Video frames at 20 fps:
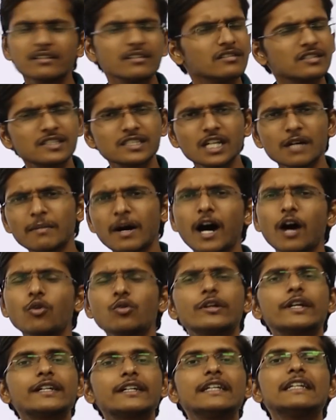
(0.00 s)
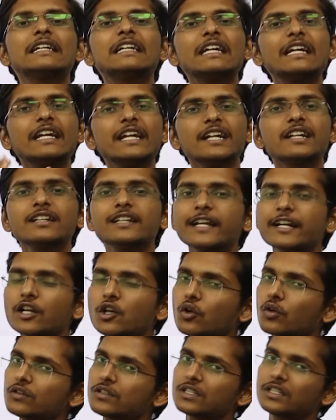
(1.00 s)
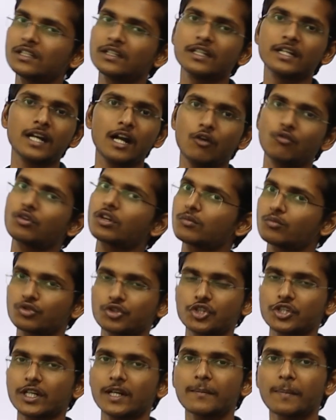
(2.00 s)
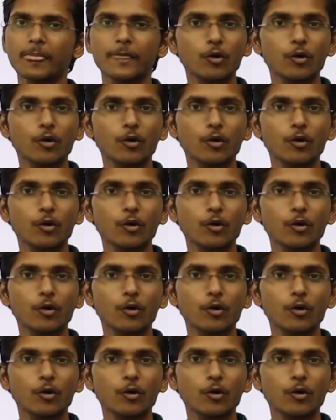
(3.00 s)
somehow getting 8 electrons in their outermost shell.